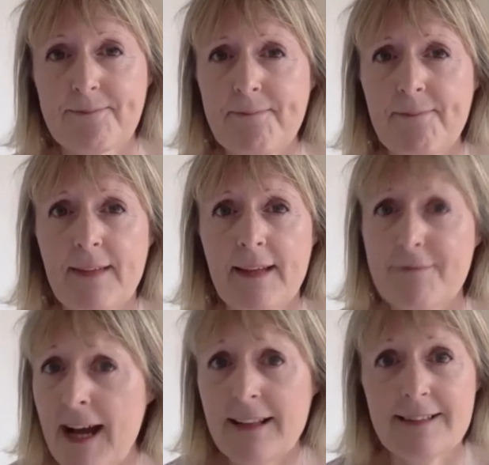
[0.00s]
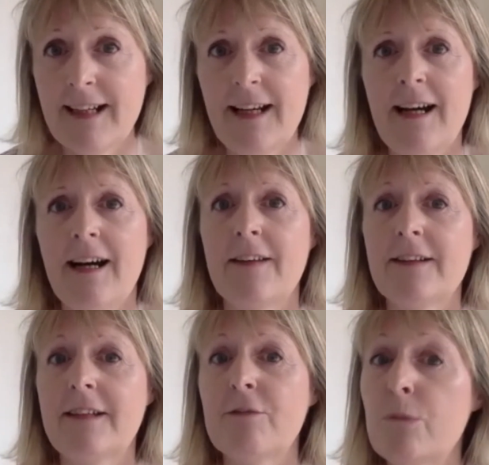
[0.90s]
In fact, I think it's
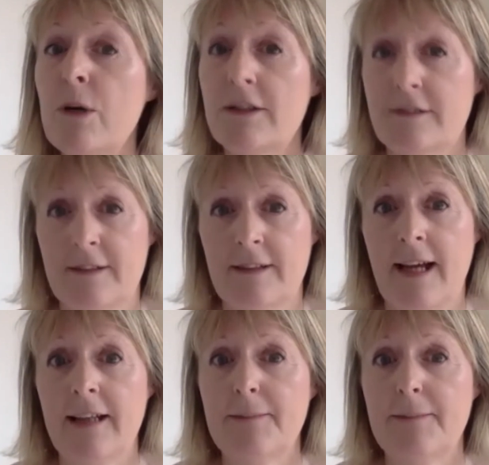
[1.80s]
even worse than that,